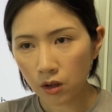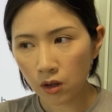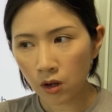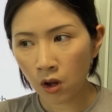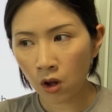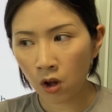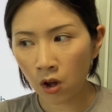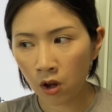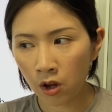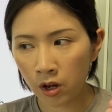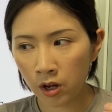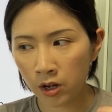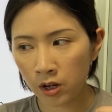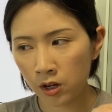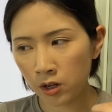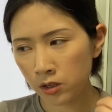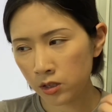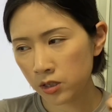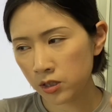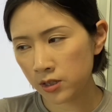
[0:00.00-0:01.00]

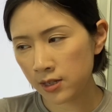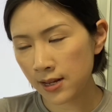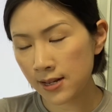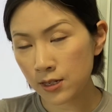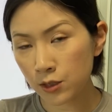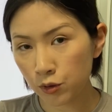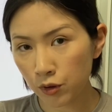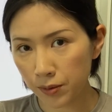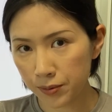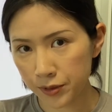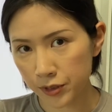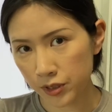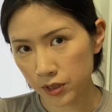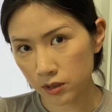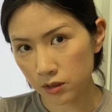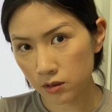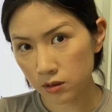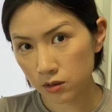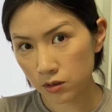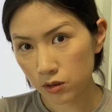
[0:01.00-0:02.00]
a
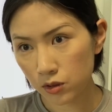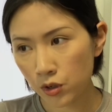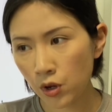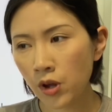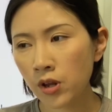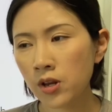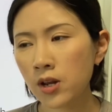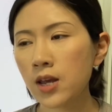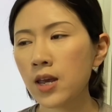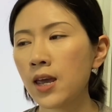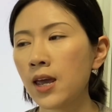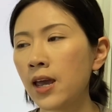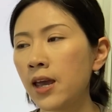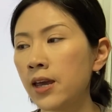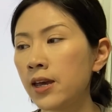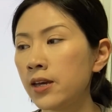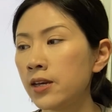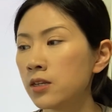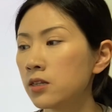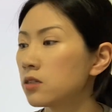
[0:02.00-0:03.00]
description to
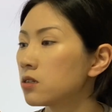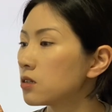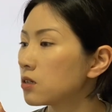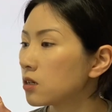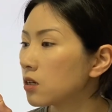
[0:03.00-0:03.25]
indicate